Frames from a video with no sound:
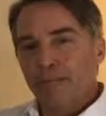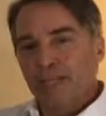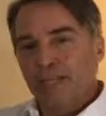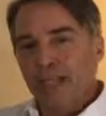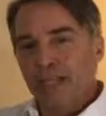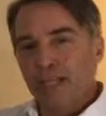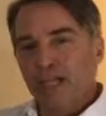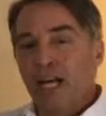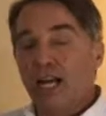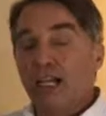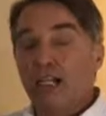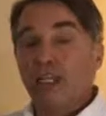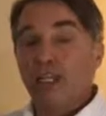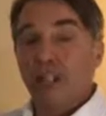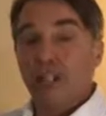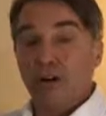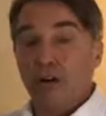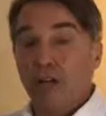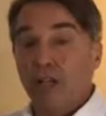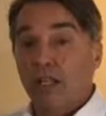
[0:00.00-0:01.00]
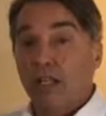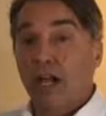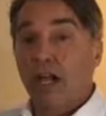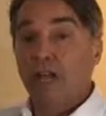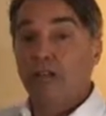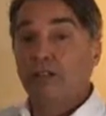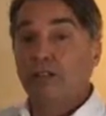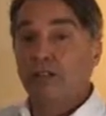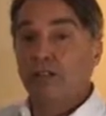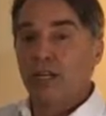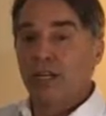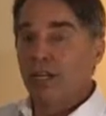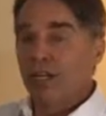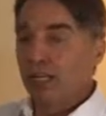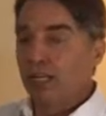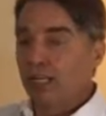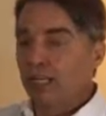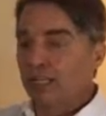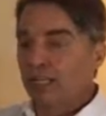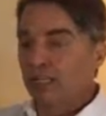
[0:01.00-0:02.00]
And luckily, there
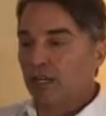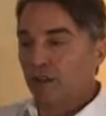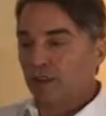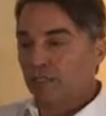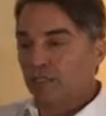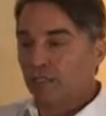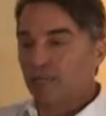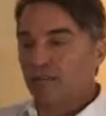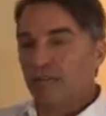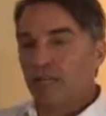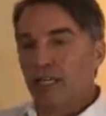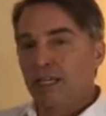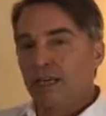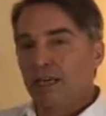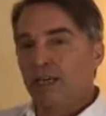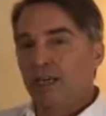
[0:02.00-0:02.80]
are some